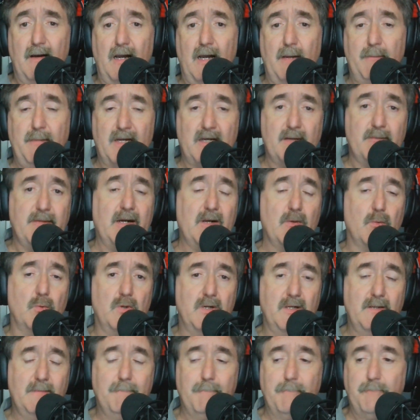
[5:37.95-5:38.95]
I make them out of
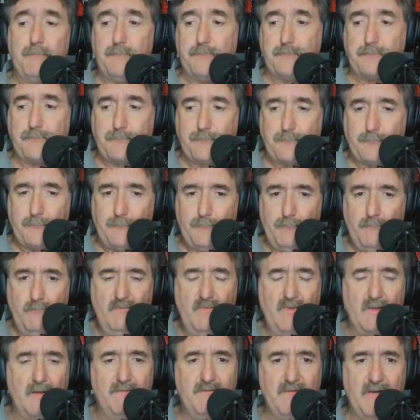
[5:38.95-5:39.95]
wood,
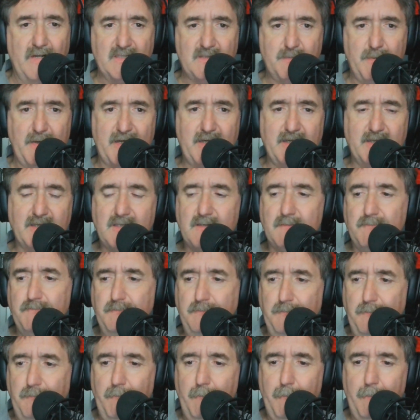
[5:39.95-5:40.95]
fence pickets,
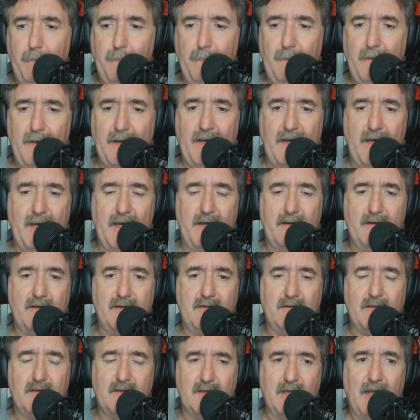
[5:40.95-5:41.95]
and
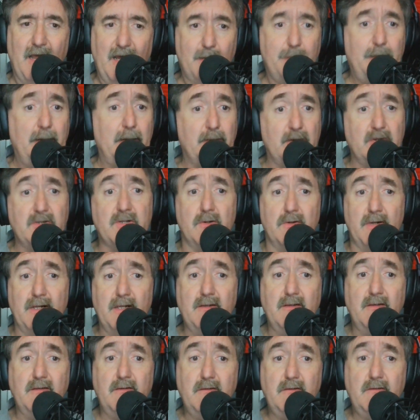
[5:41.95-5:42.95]
a lot of people are doing
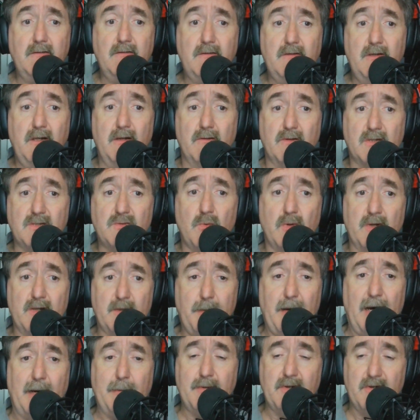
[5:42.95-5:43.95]
it. It's one of the
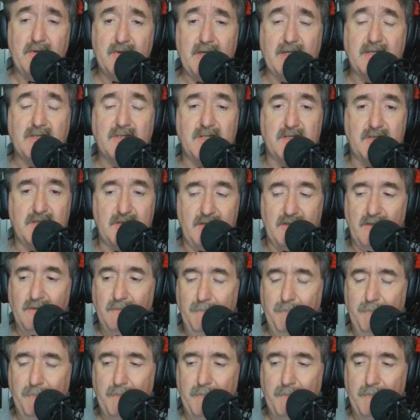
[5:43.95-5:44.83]
popular things this year.